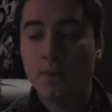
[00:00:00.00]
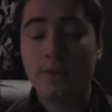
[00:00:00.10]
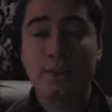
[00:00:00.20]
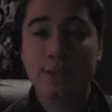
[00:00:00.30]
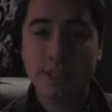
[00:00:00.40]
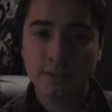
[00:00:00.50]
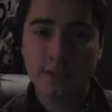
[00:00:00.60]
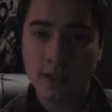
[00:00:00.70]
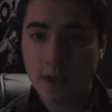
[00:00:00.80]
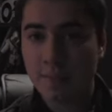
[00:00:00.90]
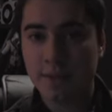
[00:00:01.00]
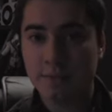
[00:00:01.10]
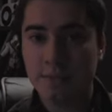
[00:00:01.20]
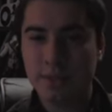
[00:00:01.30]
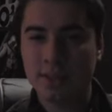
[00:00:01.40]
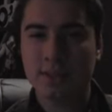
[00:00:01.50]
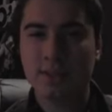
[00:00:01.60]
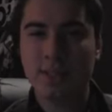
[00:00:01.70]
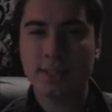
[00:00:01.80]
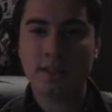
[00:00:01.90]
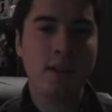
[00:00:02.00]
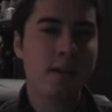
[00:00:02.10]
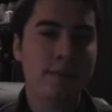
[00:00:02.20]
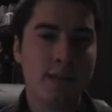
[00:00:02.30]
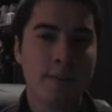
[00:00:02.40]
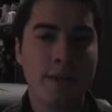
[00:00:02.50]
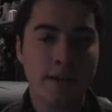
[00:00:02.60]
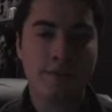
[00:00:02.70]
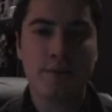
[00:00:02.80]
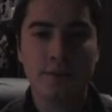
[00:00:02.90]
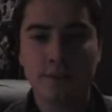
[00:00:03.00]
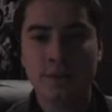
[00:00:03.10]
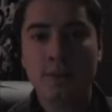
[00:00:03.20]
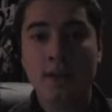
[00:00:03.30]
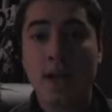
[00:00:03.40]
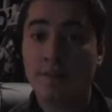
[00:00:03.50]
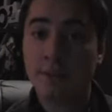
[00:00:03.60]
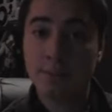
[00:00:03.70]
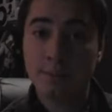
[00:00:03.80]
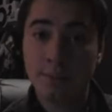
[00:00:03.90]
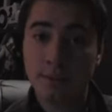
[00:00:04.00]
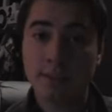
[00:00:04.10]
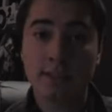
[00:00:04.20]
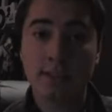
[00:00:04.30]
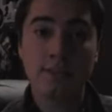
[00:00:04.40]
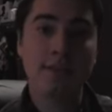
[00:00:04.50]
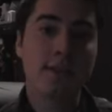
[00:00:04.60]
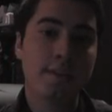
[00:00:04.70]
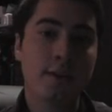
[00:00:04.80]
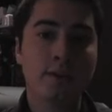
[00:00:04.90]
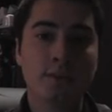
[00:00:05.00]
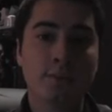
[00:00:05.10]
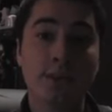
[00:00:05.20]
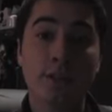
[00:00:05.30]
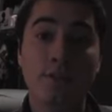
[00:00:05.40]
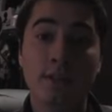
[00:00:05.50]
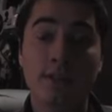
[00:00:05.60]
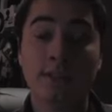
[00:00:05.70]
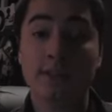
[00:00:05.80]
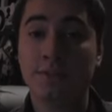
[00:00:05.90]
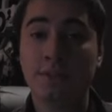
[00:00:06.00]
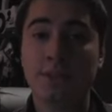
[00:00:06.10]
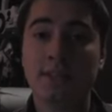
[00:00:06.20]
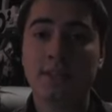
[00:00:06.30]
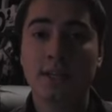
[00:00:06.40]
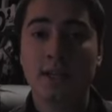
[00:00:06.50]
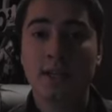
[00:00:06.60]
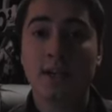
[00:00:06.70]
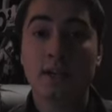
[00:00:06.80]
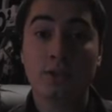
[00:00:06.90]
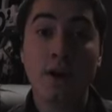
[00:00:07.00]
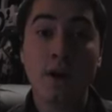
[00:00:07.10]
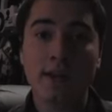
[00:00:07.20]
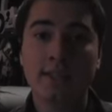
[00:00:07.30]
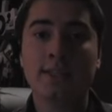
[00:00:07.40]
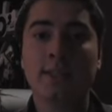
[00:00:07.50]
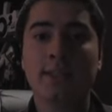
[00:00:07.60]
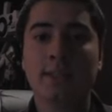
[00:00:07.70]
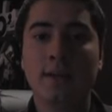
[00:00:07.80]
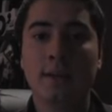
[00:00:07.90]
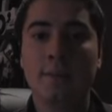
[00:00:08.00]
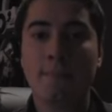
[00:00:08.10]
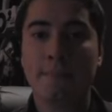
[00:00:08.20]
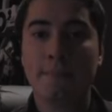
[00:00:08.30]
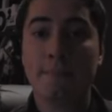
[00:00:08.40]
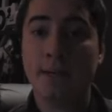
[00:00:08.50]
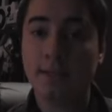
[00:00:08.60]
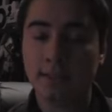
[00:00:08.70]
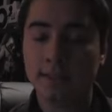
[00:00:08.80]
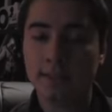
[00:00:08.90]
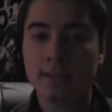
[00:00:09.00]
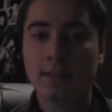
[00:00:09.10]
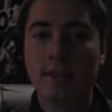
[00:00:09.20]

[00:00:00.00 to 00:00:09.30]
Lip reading: While the creation of a comic book takes a lot of time and effort, I've already put a significant amount to bring you these different drawings and paintings.